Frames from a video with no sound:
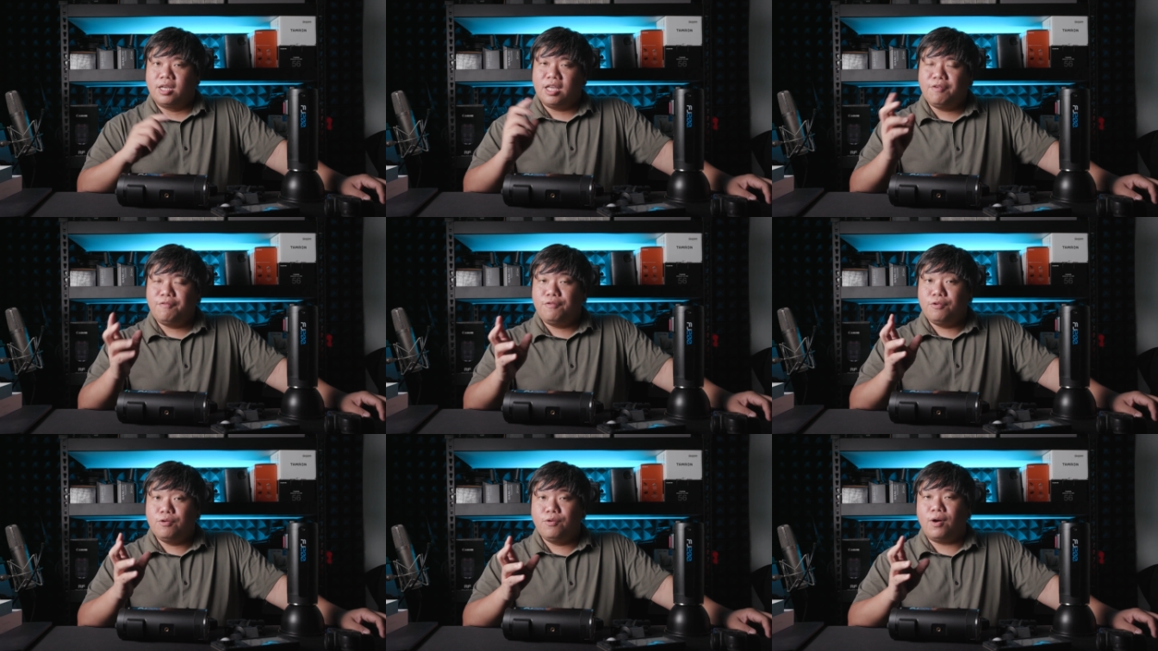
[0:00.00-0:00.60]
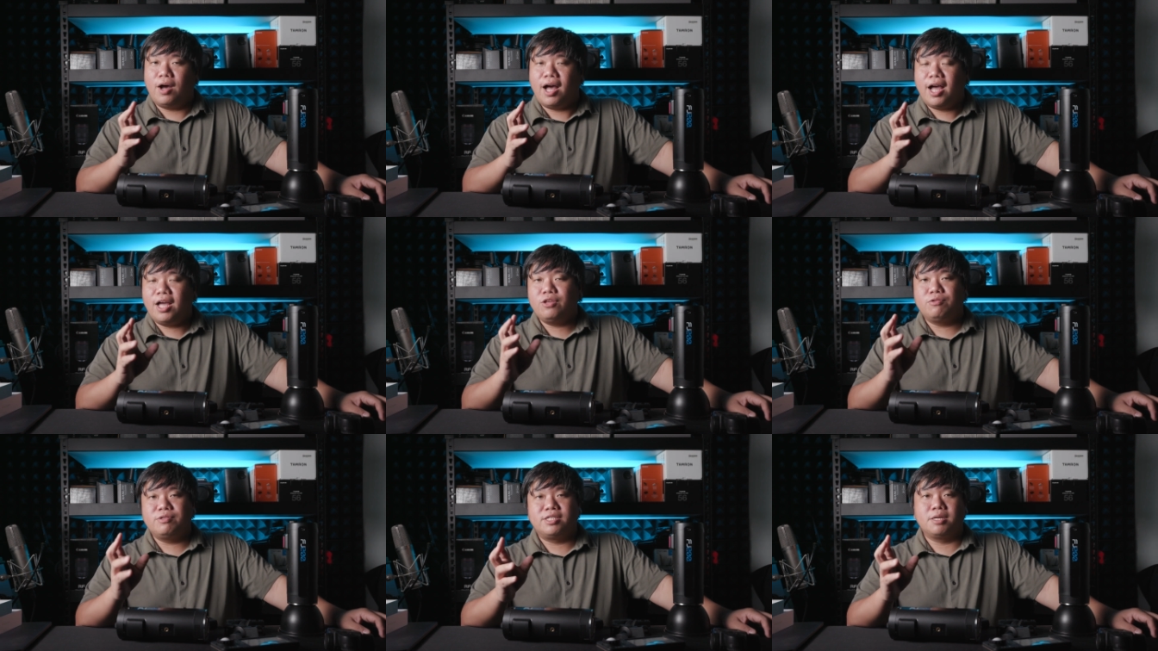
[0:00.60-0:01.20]
If you
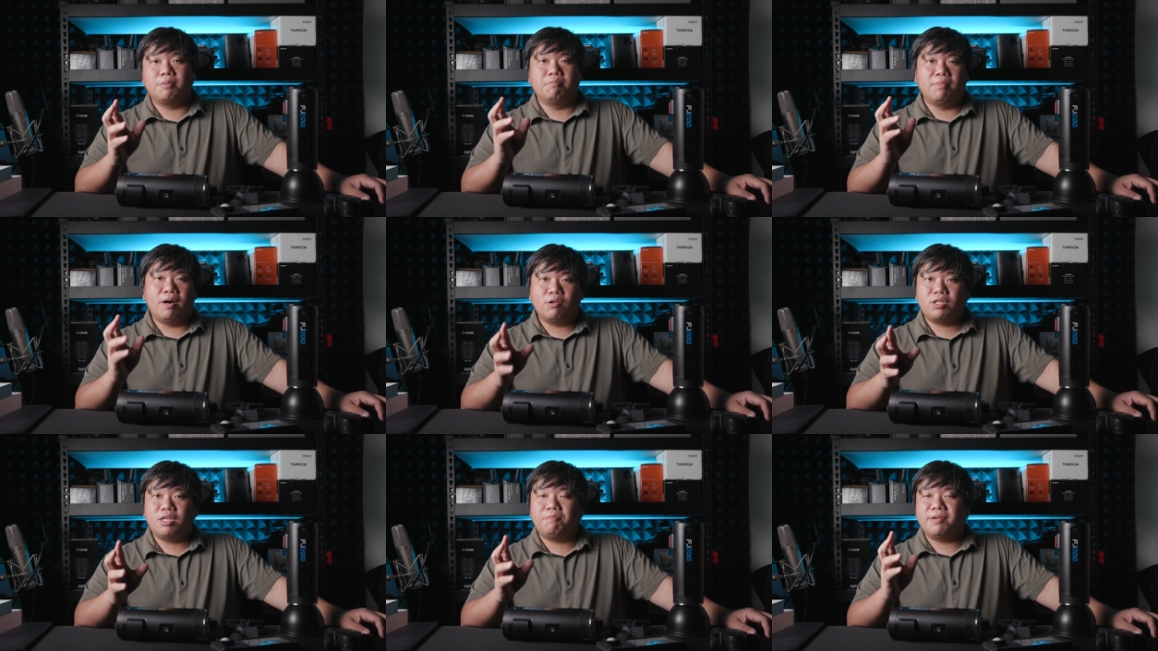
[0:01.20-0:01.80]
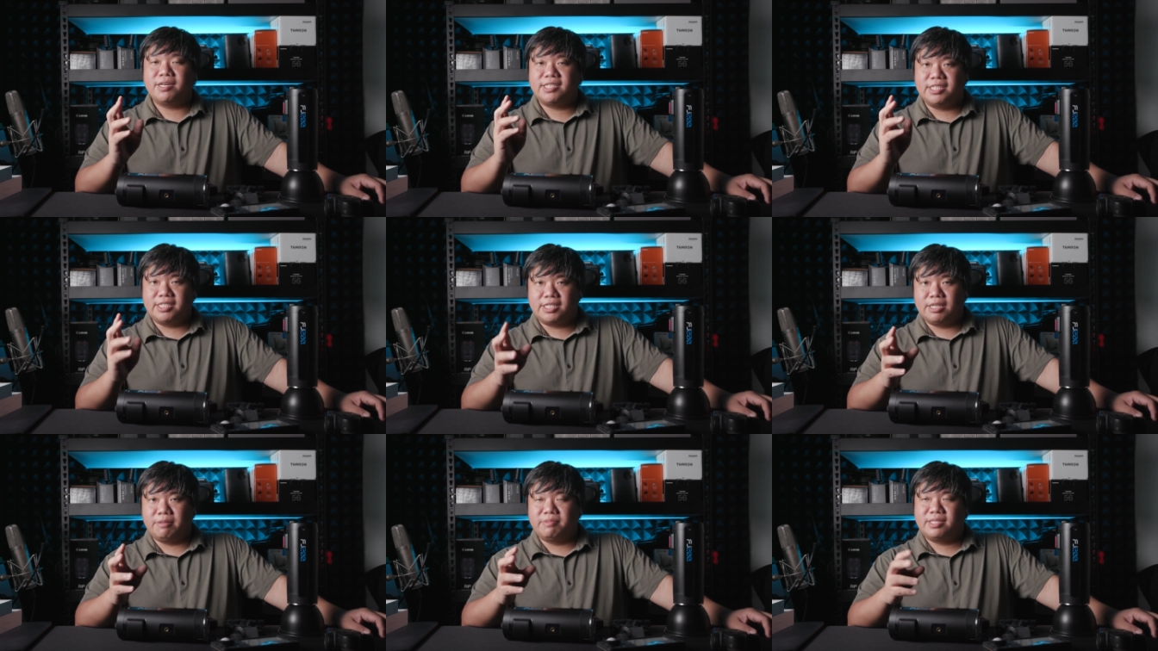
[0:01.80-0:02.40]
are using multiple
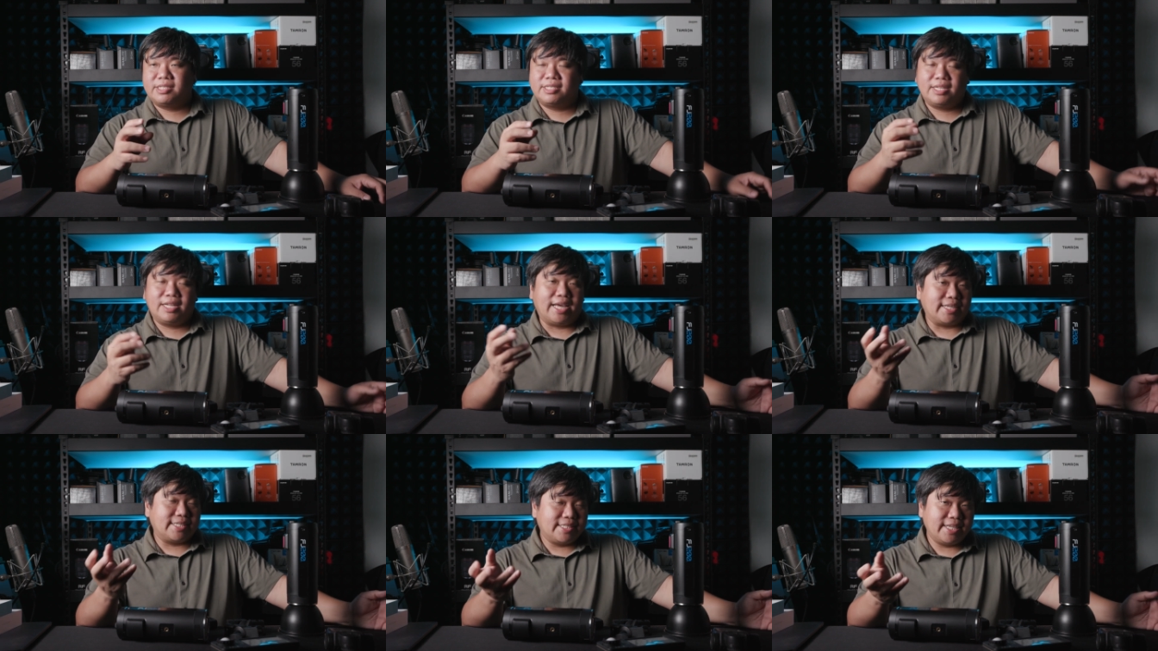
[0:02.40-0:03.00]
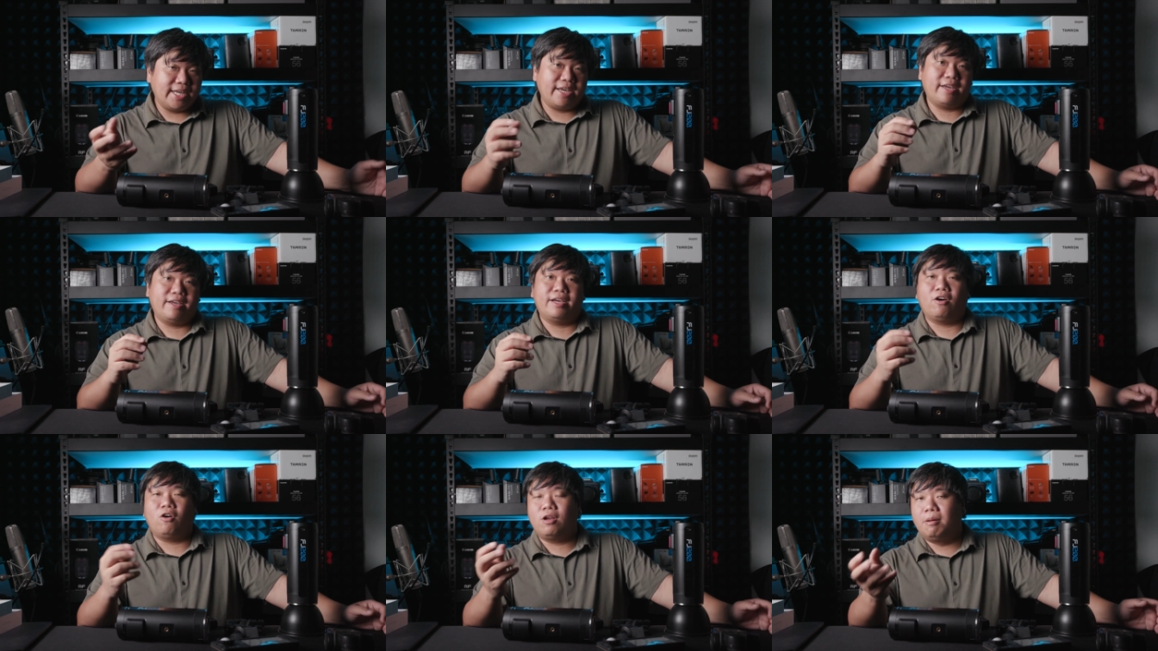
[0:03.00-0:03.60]
systems, like
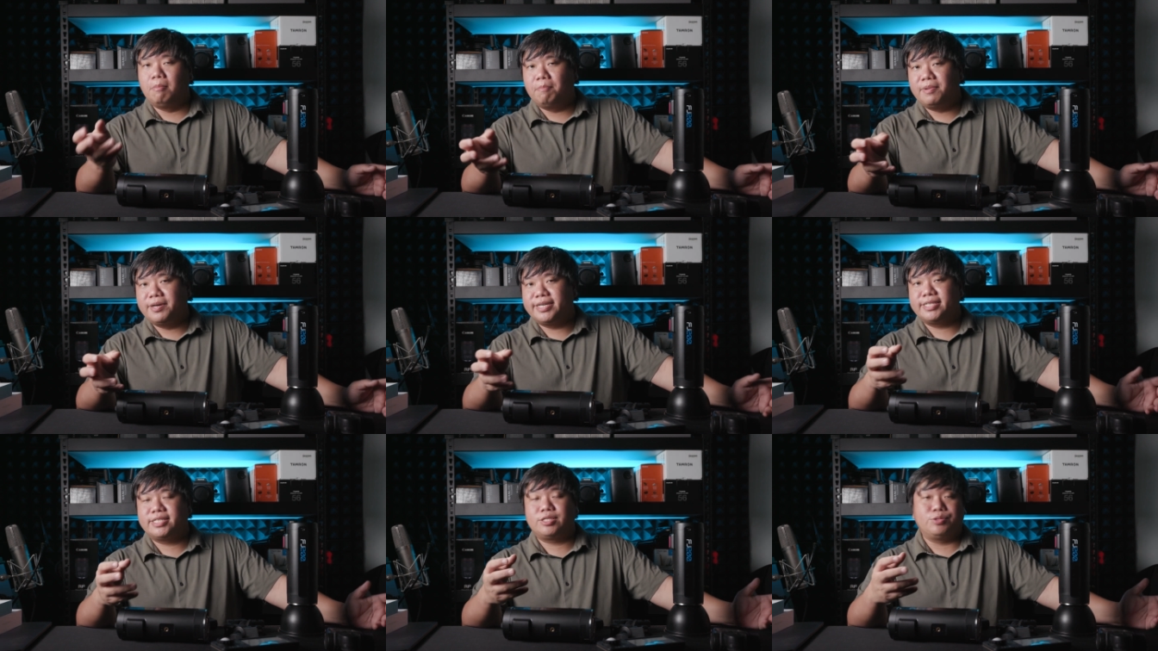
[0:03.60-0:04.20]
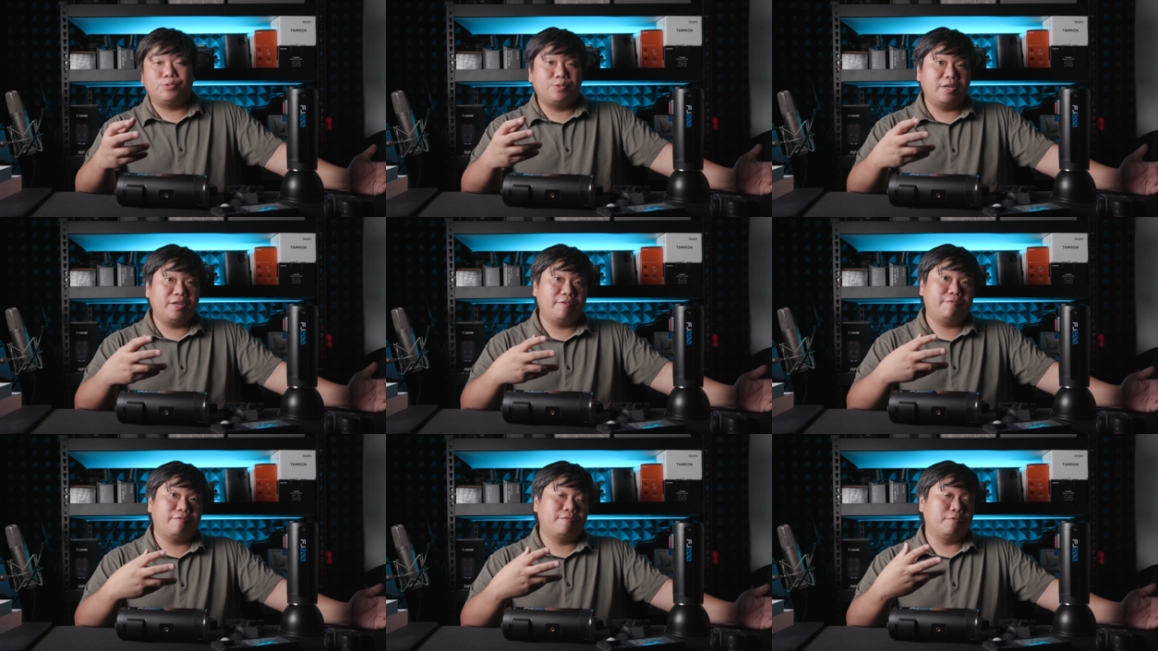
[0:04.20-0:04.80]
say Olympus
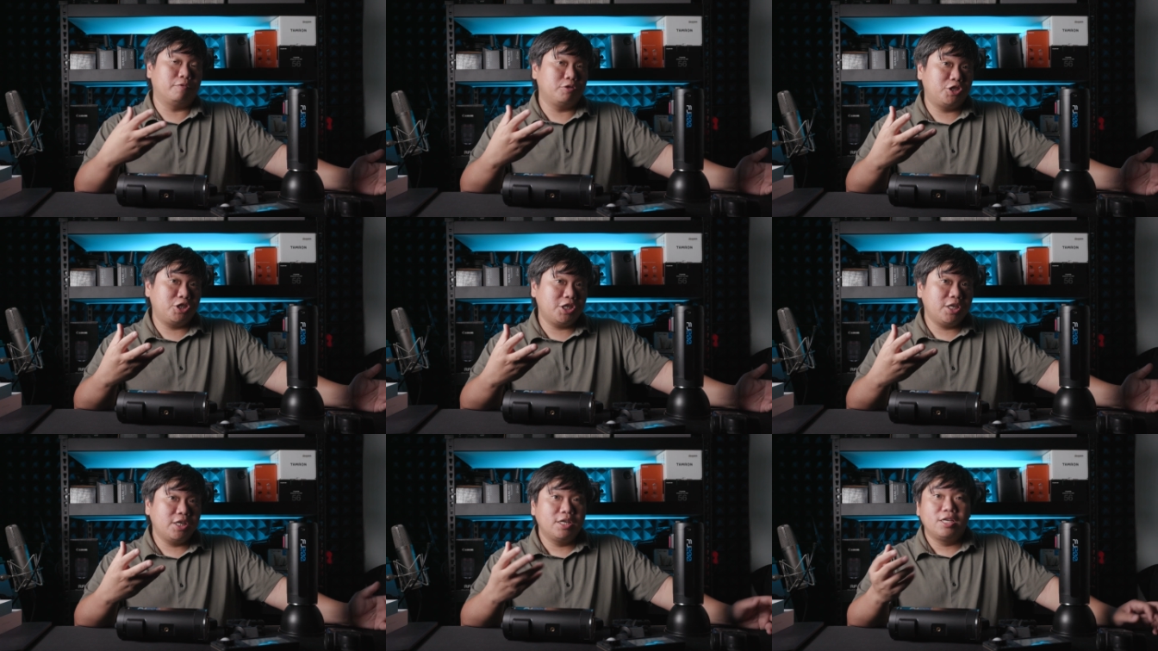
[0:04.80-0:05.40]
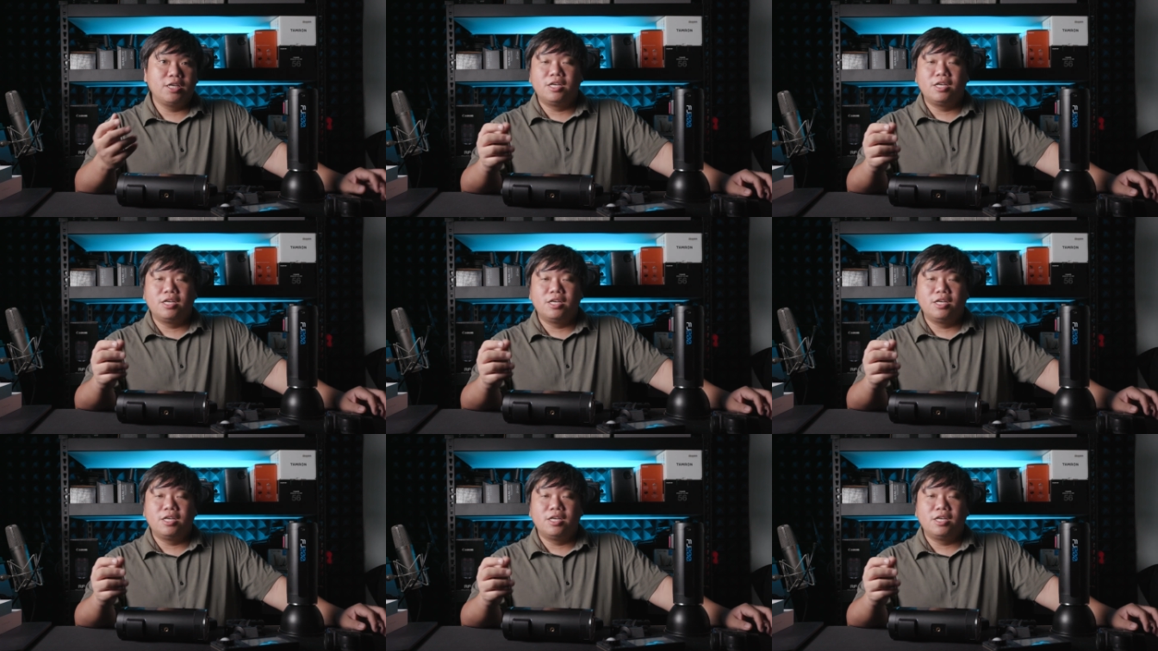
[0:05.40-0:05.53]
with Fuji,